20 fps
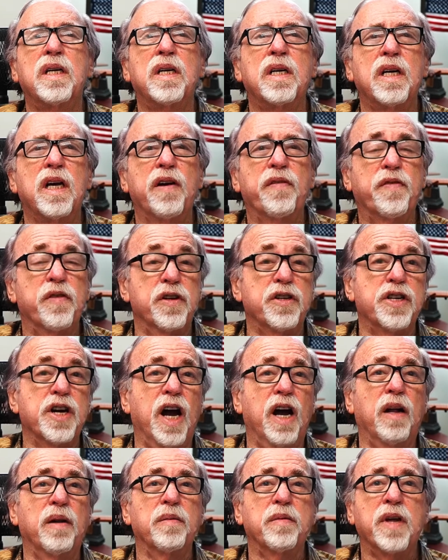If your
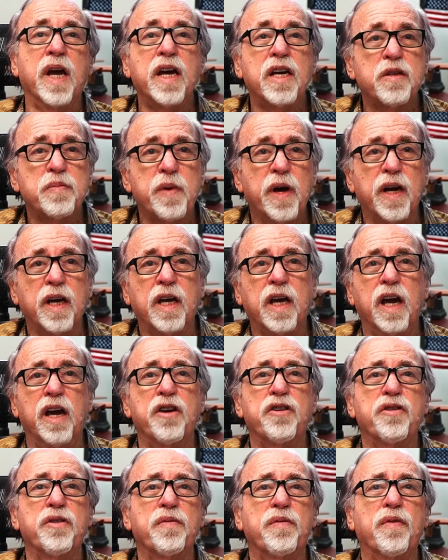child takes
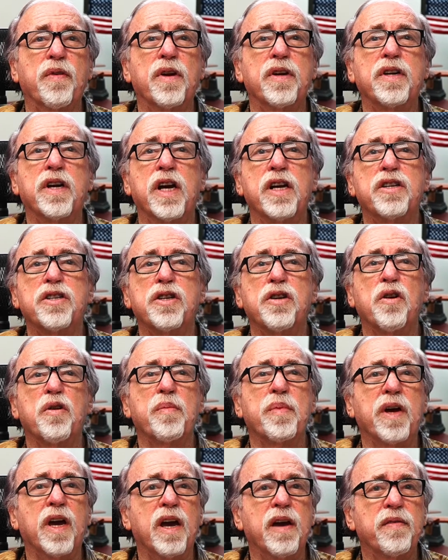medication for attention or
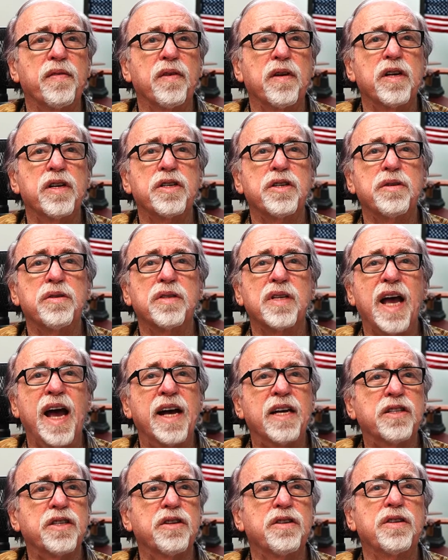behavior issues,
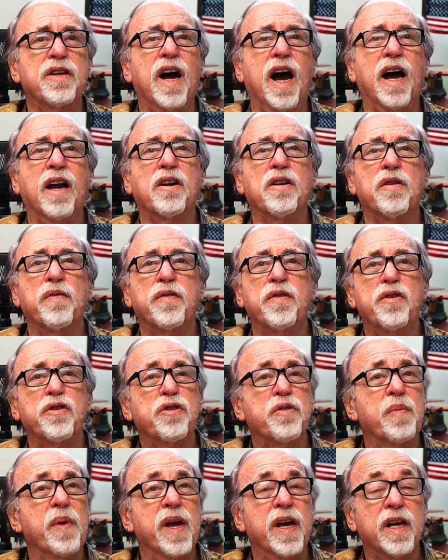ask your doctor if you
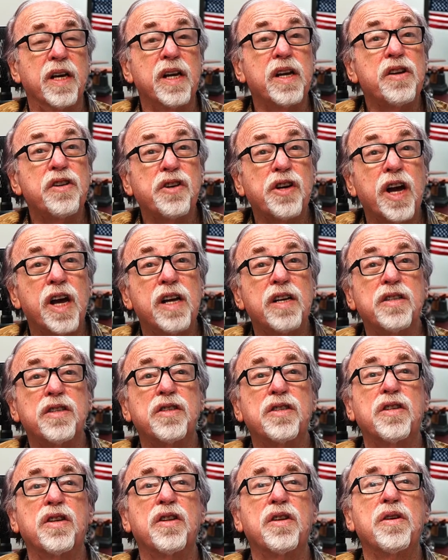should make any
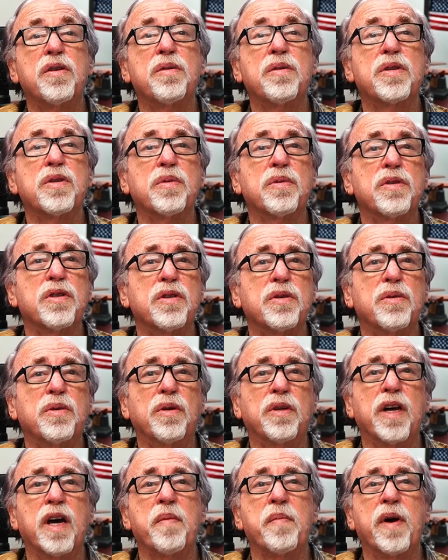changes to the usual school
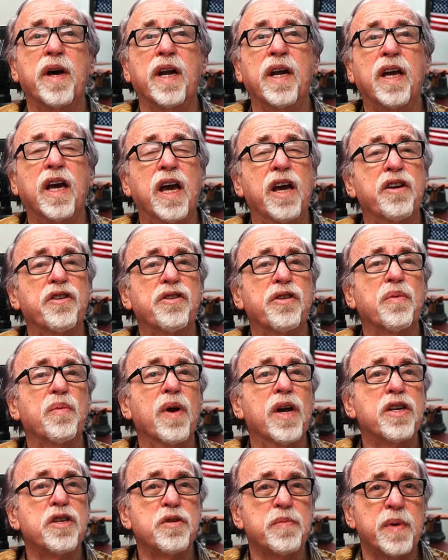day medication
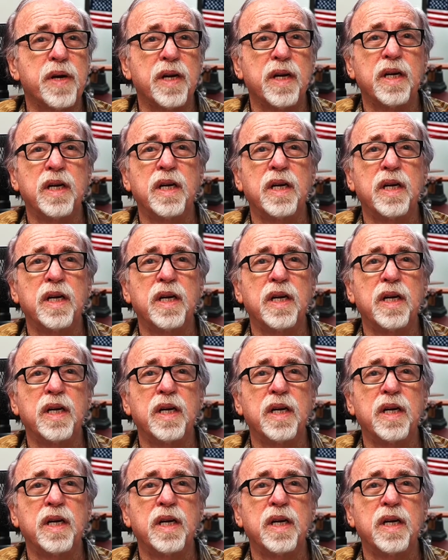regimen.